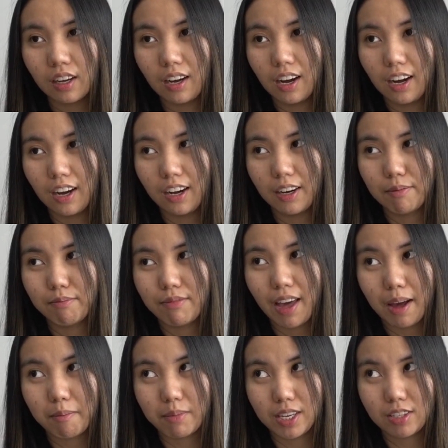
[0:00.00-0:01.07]

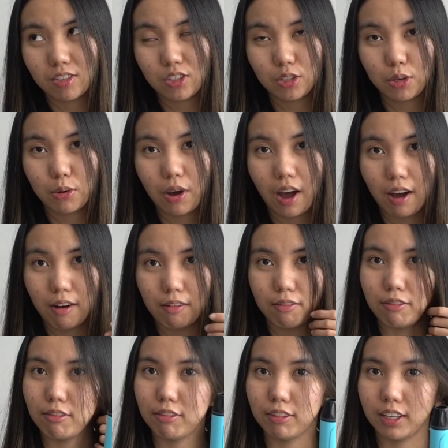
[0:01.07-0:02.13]
That means you have
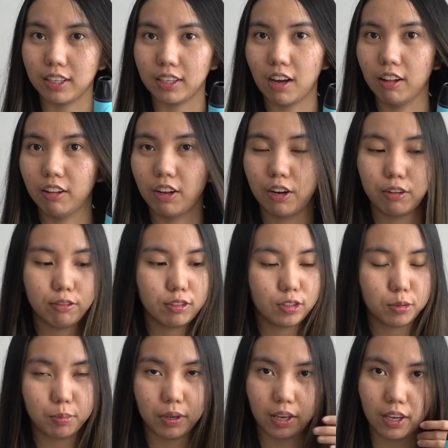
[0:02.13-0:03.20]
like a lot of
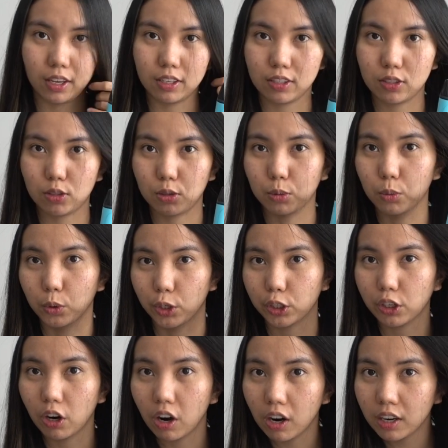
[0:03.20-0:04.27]
space to
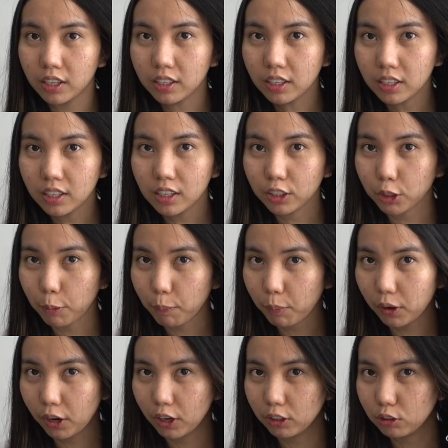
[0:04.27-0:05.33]
work on
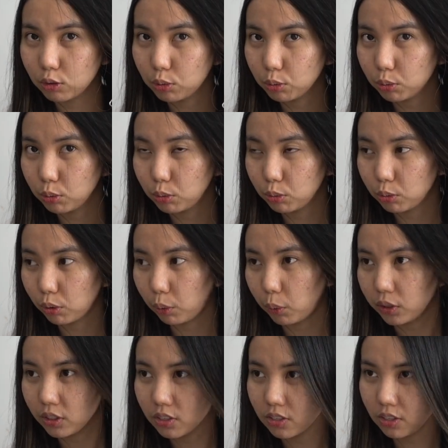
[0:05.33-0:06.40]
compared to the
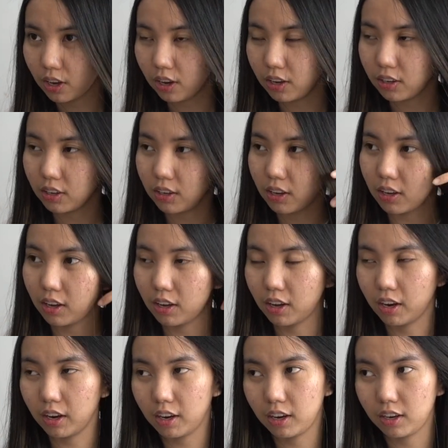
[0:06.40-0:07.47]
ones that
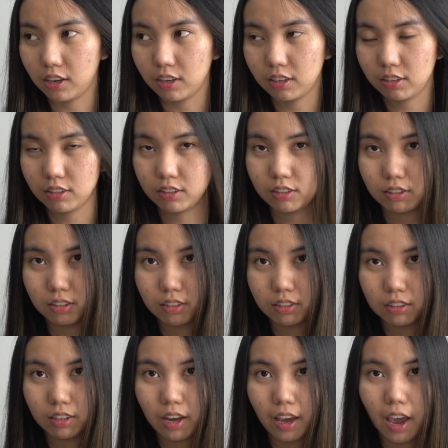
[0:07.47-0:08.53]
I
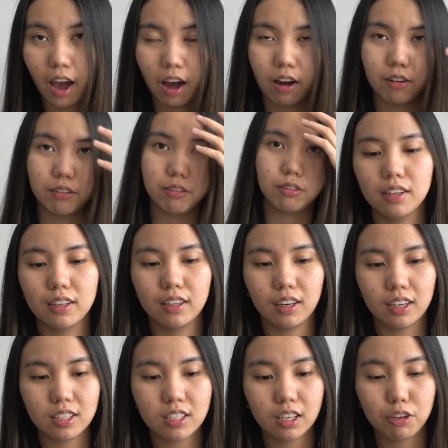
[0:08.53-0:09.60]
have.
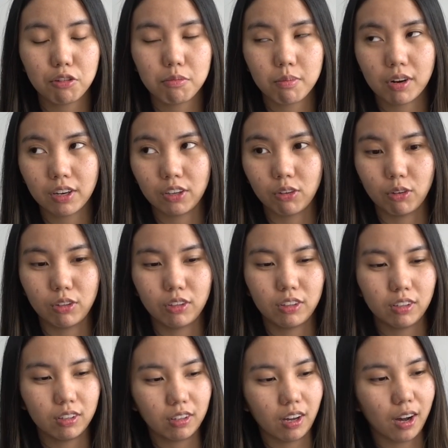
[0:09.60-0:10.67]
Kasi yung mga yun,
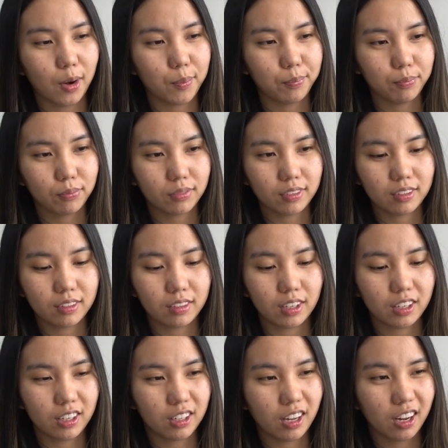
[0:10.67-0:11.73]

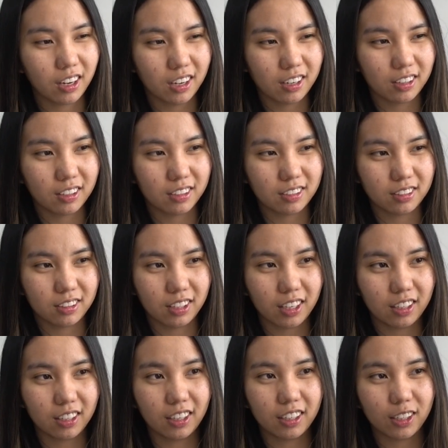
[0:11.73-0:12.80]
hanggang
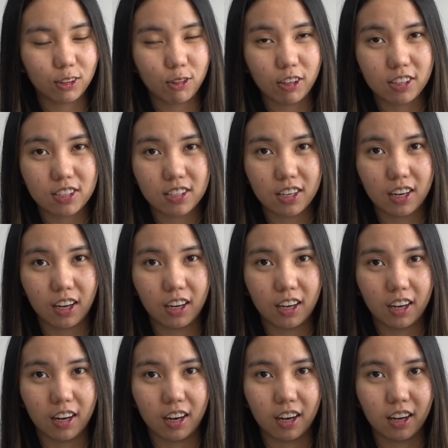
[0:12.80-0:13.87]
like ganito lang sila
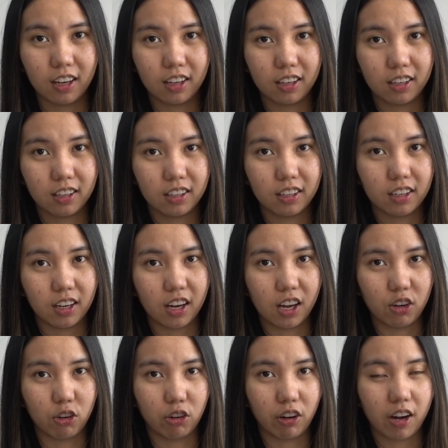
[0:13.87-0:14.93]

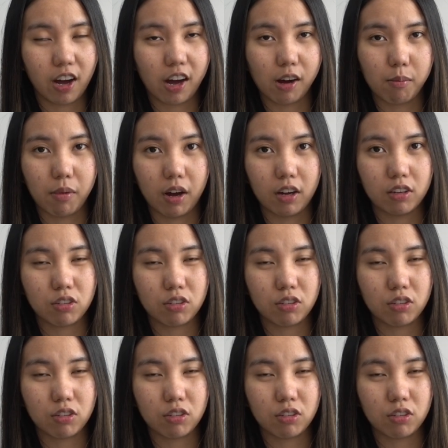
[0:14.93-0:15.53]
kahaba.